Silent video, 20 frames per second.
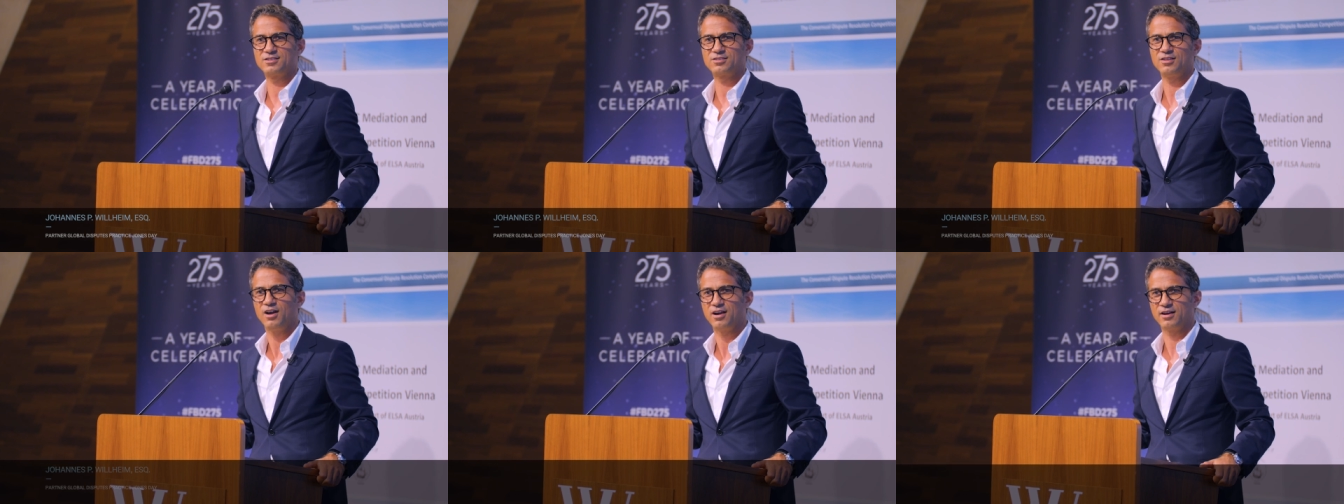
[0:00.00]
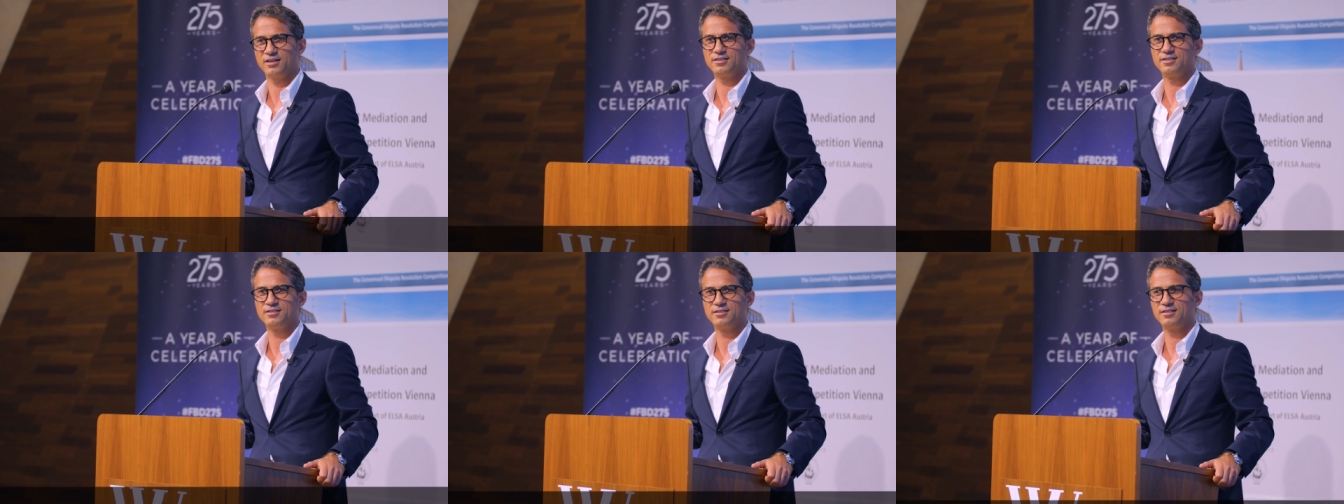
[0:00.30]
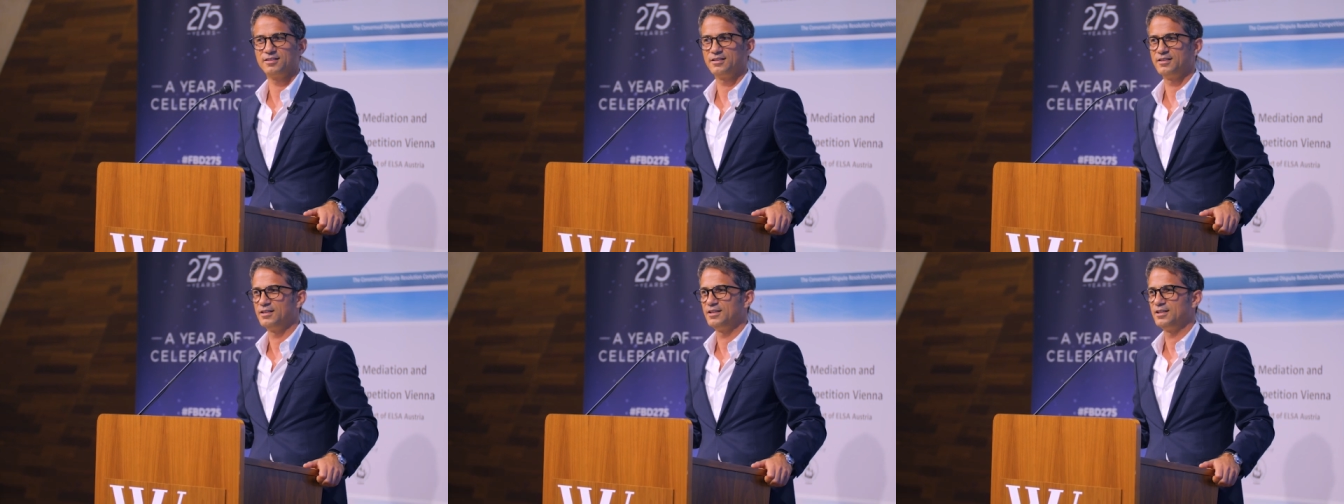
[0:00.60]
start
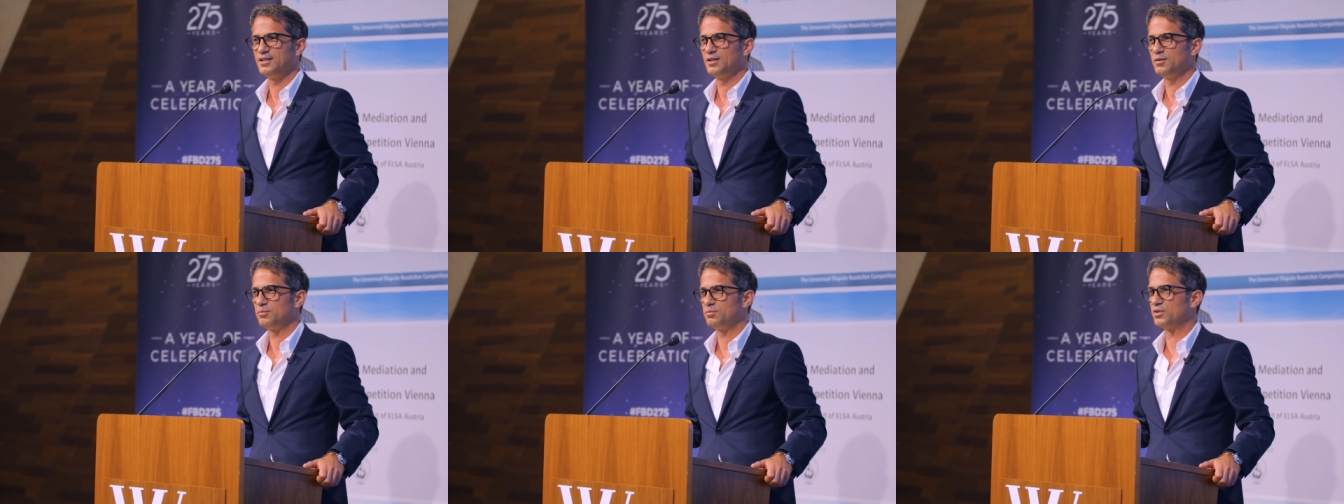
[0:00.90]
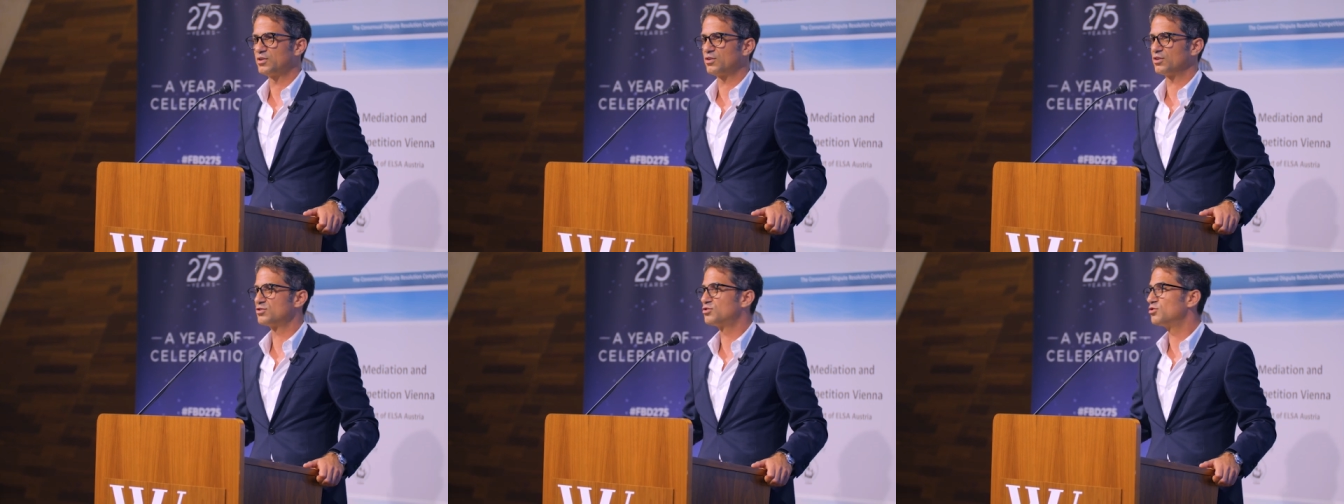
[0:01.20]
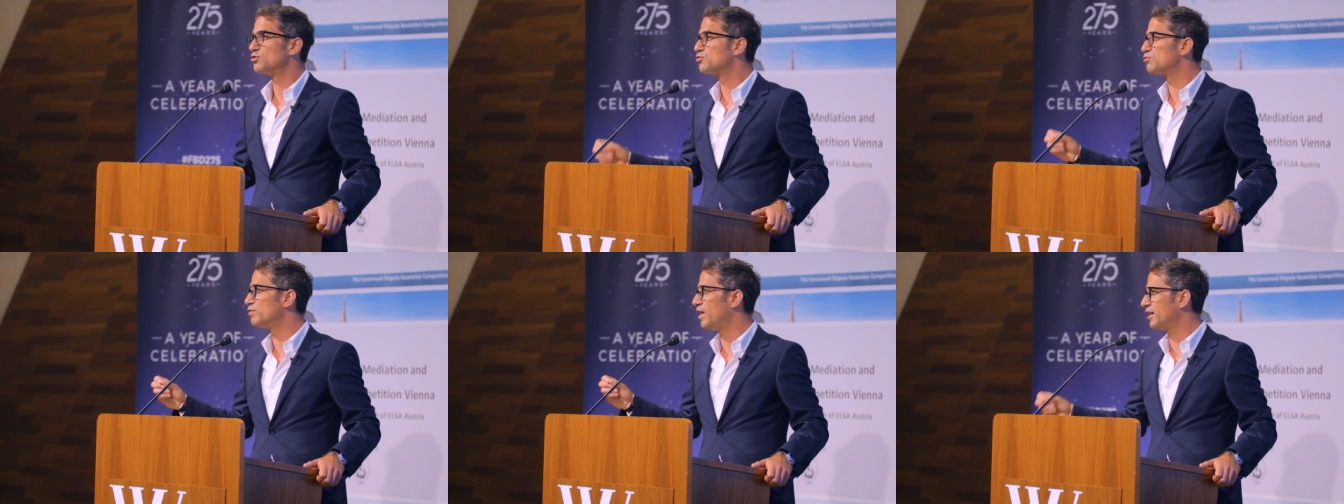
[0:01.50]
because
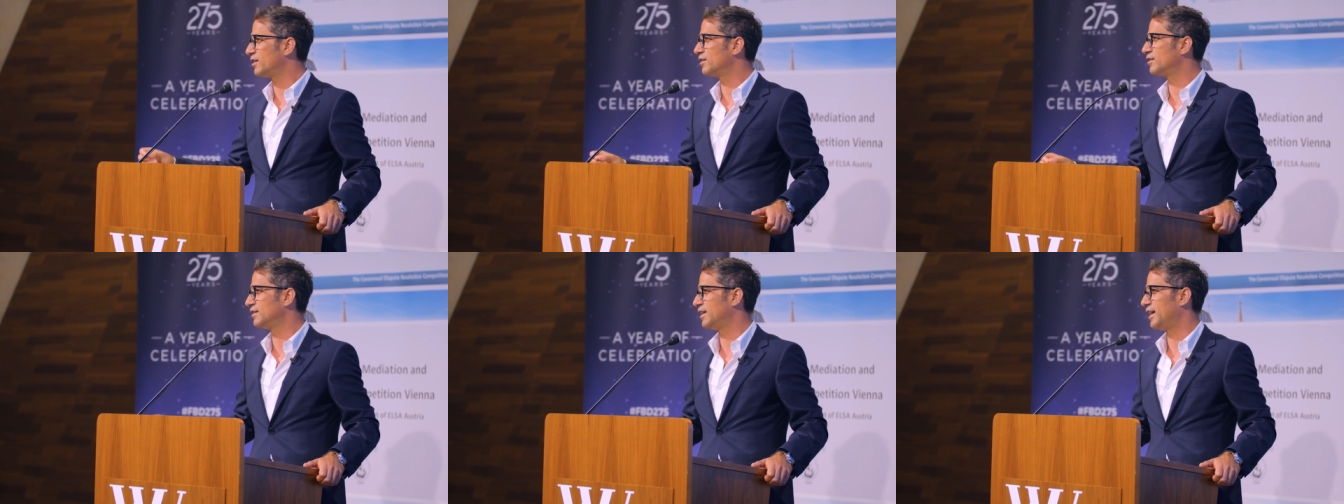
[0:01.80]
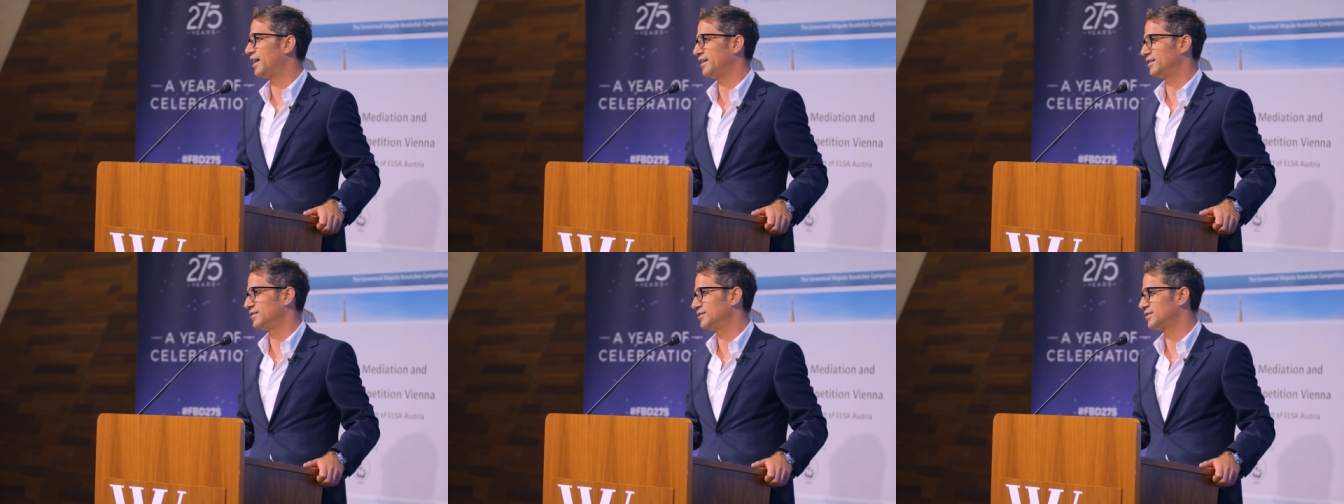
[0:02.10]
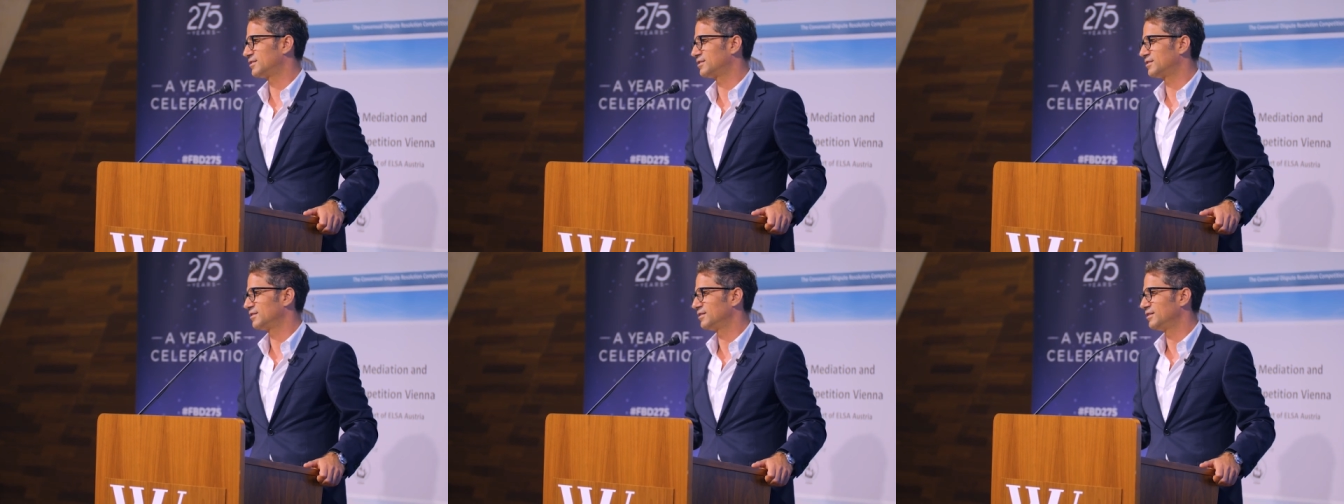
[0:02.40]
you
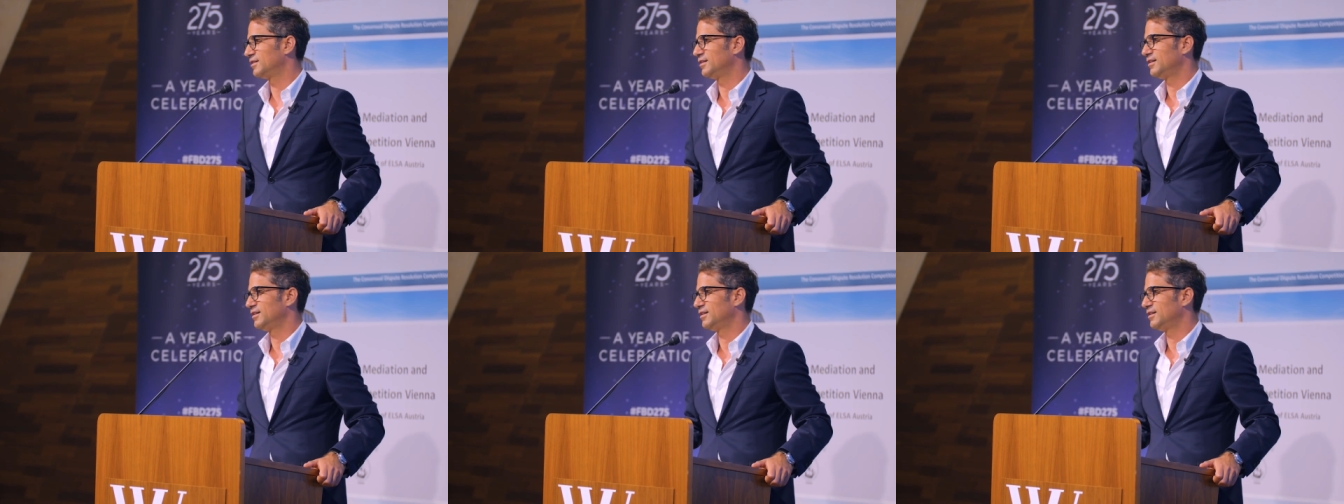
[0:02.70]
recognized